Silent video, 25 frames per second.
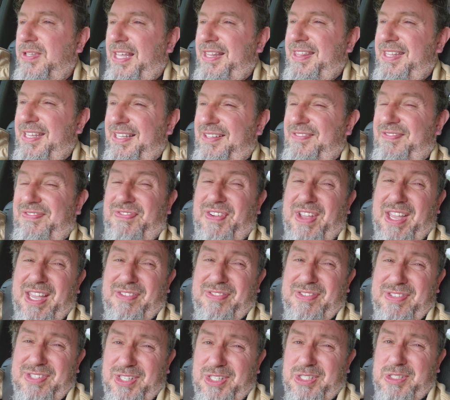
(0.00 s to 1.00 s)
I think,
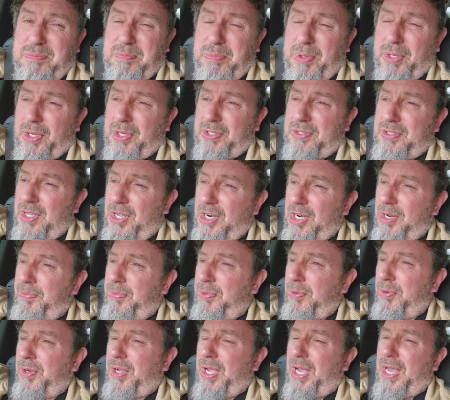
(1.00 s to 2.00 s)
5-6 books on up
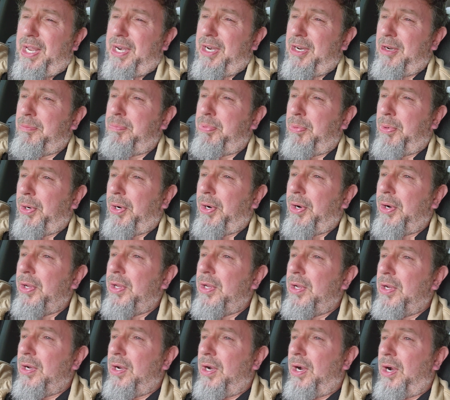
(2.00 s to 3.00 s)
through God Emperor
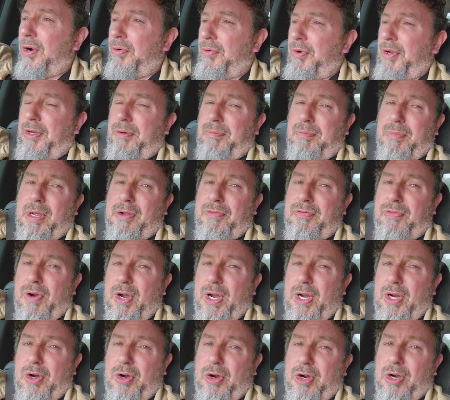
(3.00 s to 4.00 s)
are written by
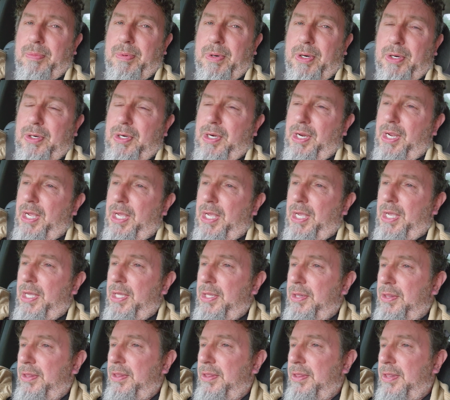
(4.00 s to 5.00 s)
Frank Herbert,
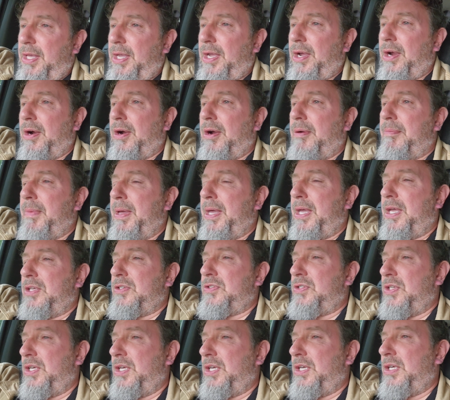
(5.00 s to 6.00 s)
and they are
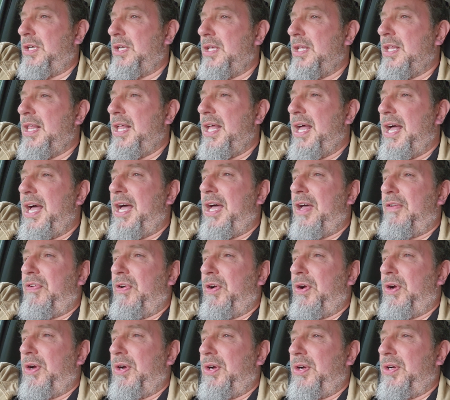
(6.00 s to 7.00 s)
amazing. I've
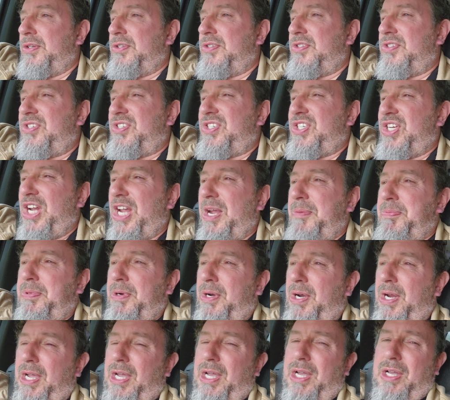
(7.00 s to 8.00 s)
heard
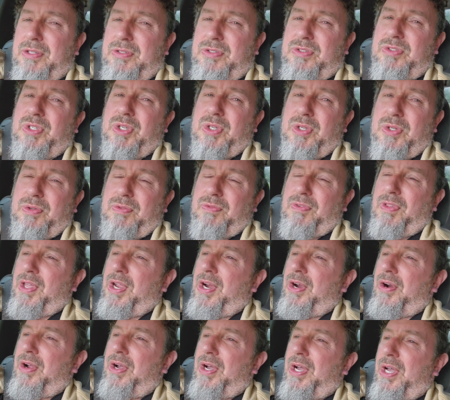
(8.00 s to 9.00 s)
Chapter House Dune
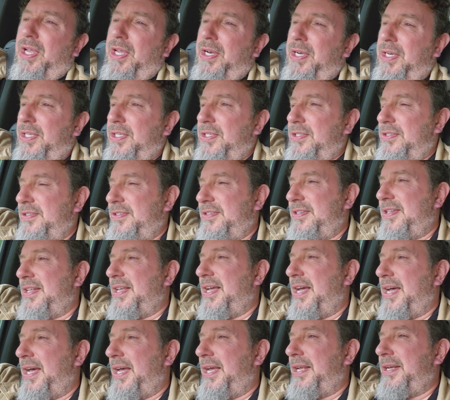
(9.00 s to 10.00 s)
thereon is
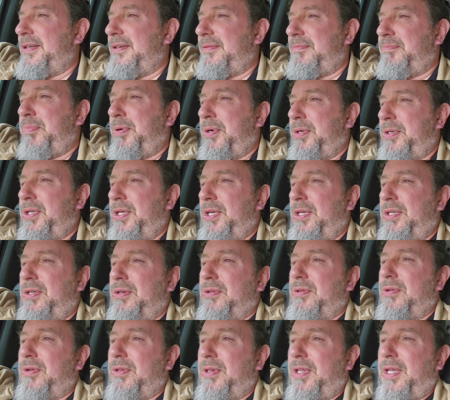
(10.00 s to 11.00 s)
not
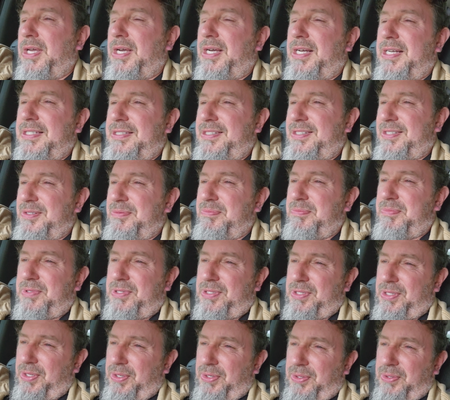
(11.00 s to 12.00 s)
particularly awesome,
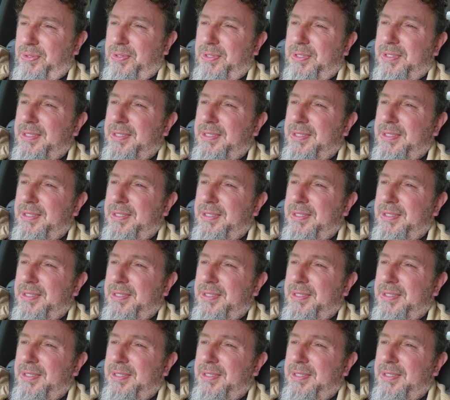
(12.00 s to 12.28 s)
so